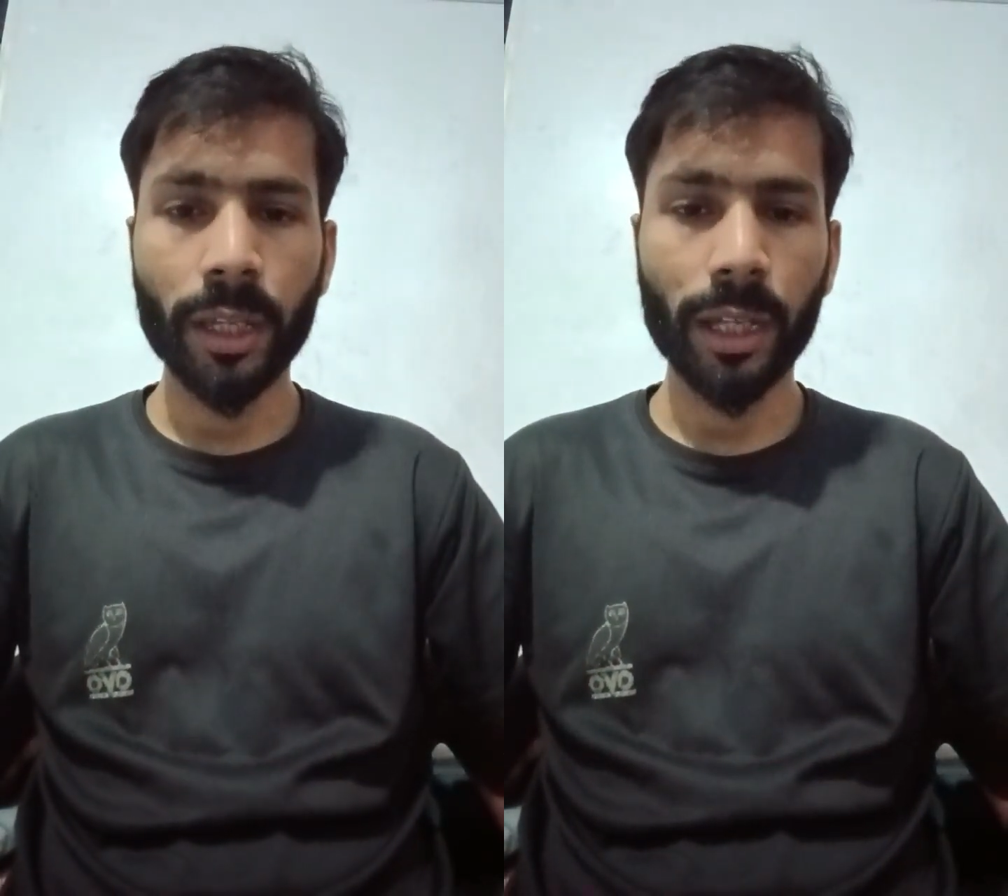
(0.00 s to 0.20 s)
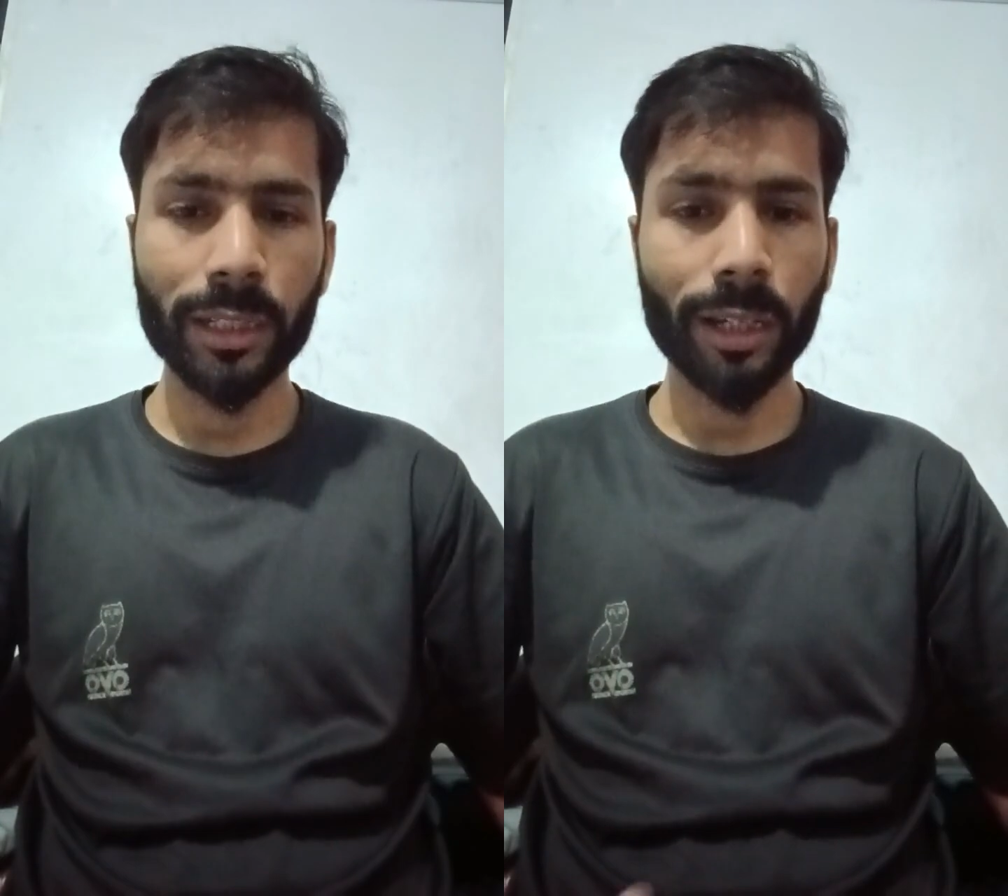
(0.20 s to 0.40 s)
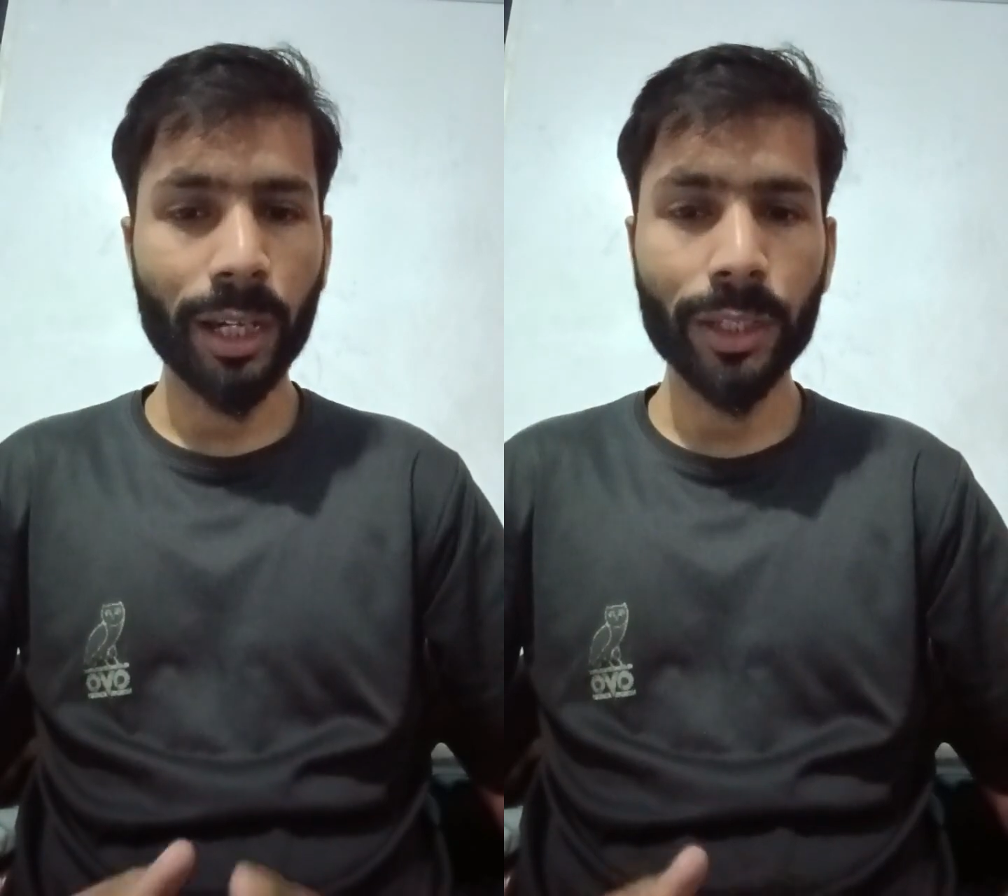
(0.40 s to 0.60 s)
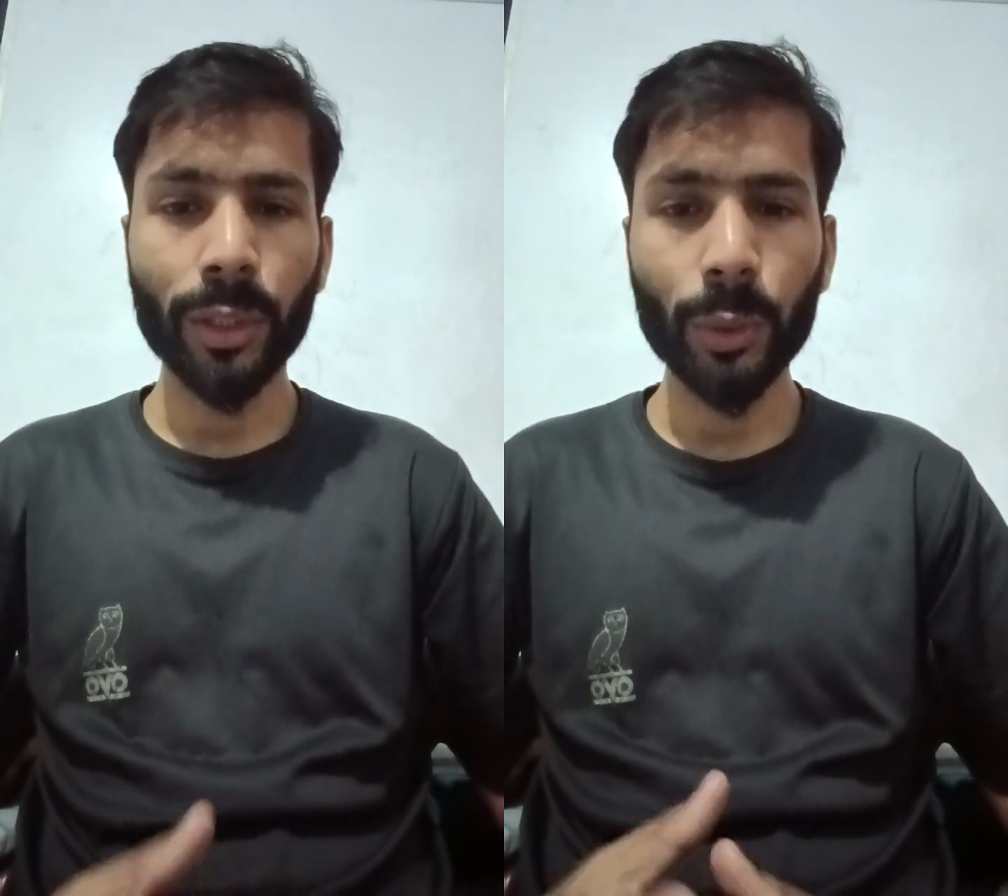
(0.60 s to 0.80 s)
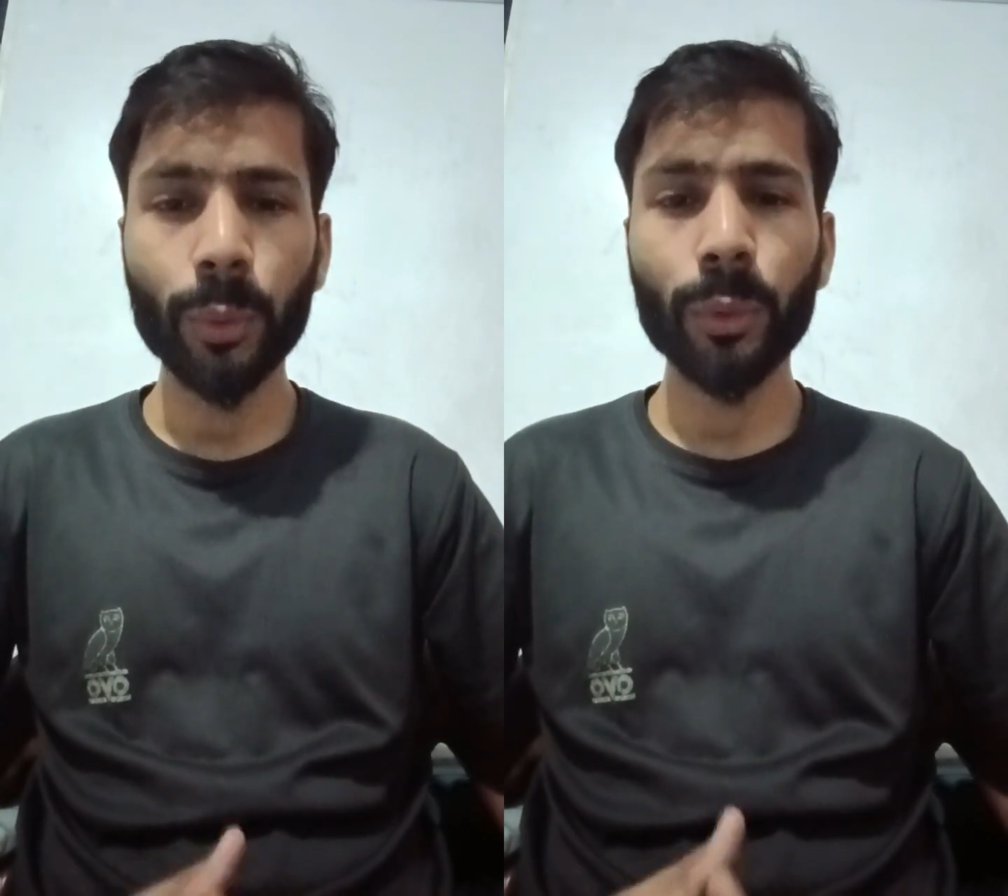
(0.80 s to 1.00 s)
and I
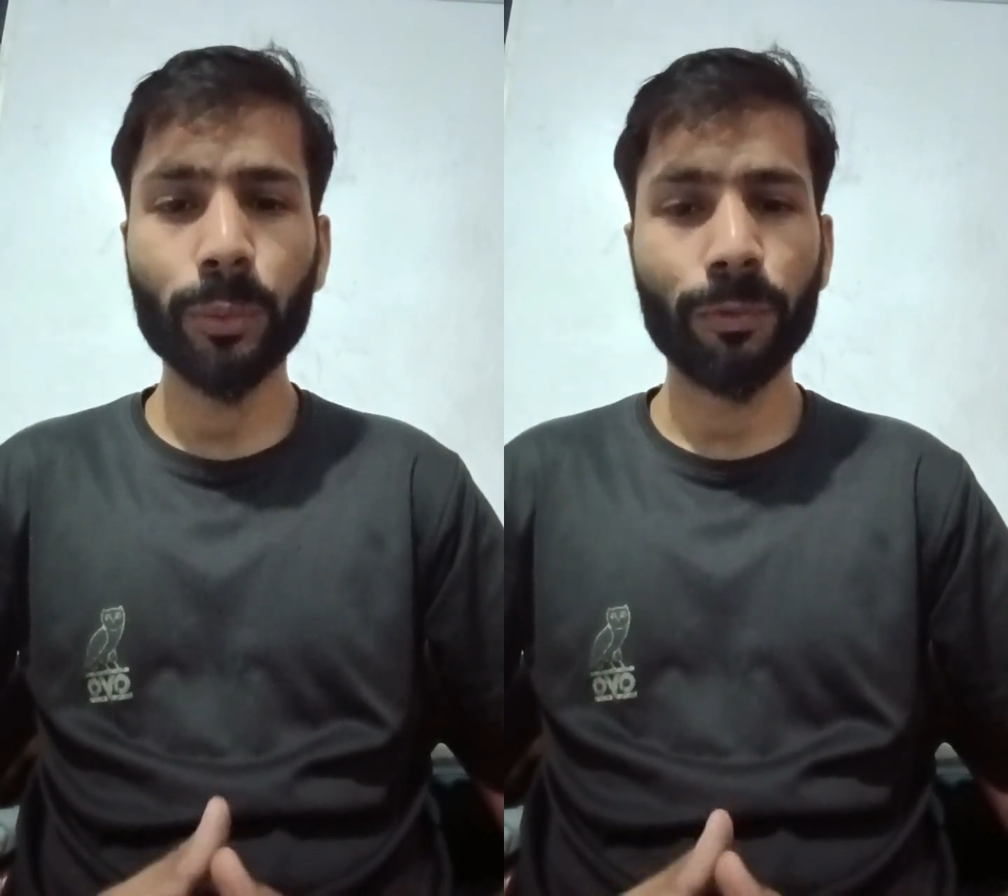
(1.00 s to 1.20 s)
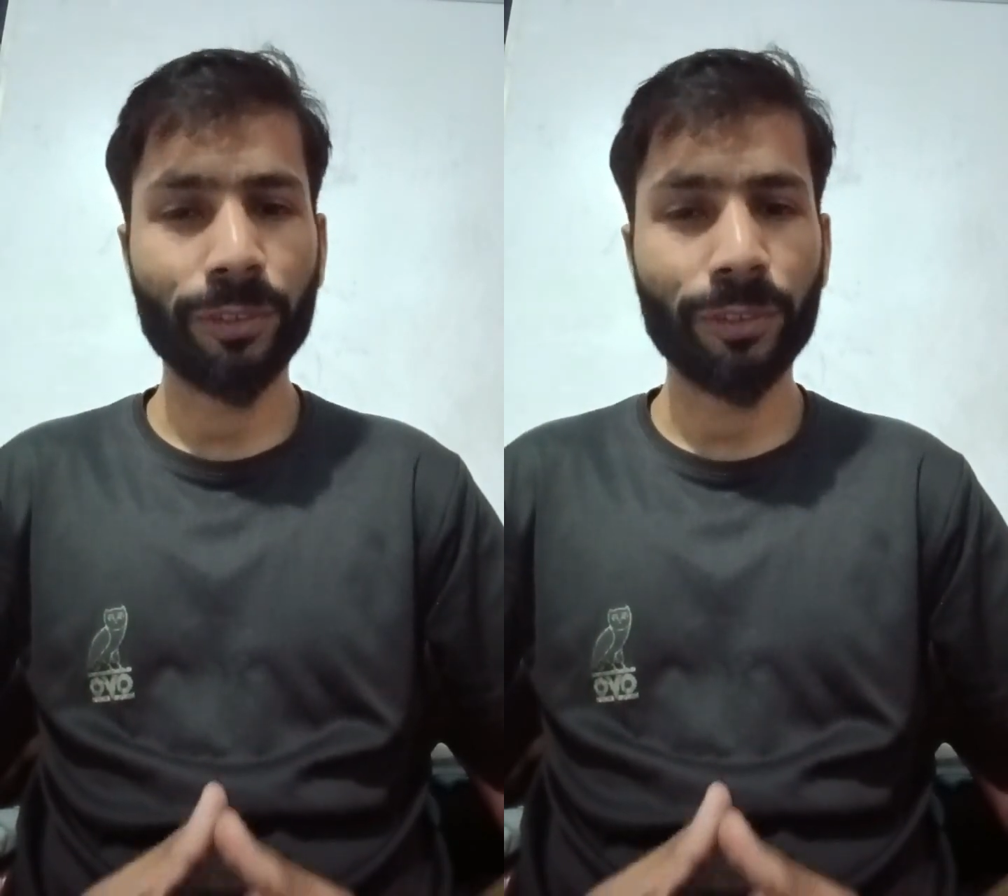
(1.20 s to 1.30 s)
know